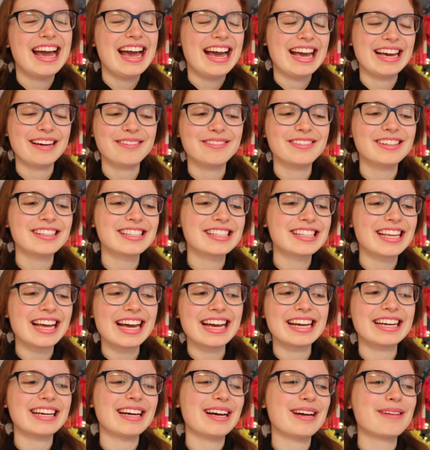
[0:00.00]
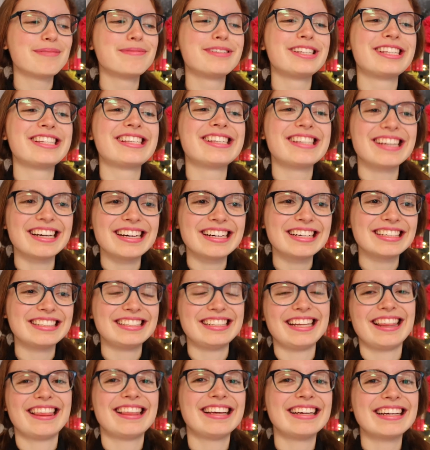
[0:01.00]
It was like absurd
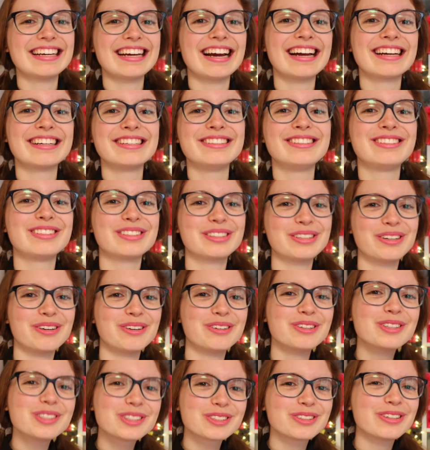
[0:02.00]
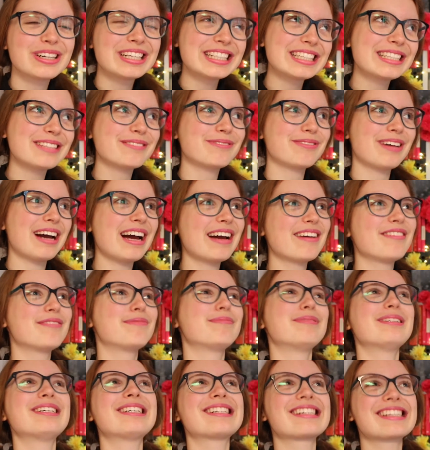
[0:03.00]
to think I could do all
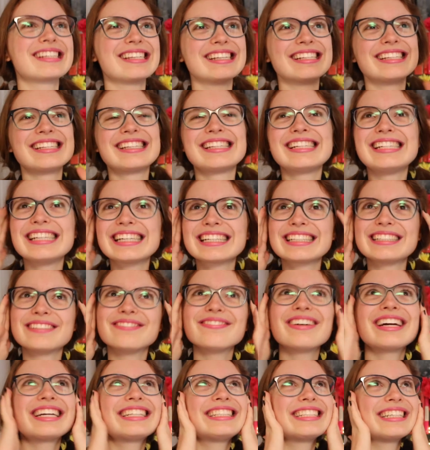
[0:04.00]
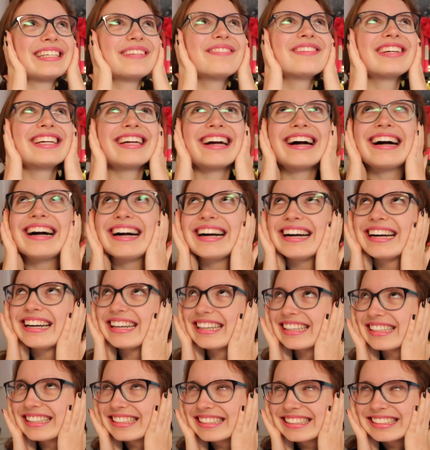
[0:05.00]
25 books and stick to my
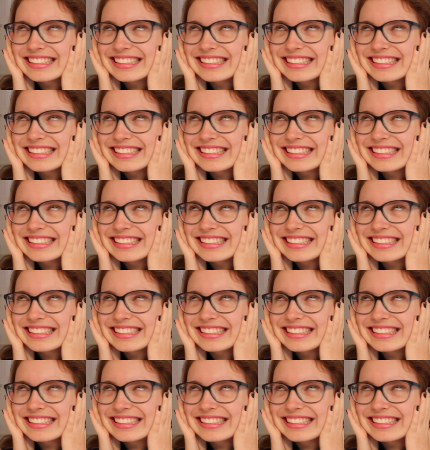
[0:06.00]
TBR.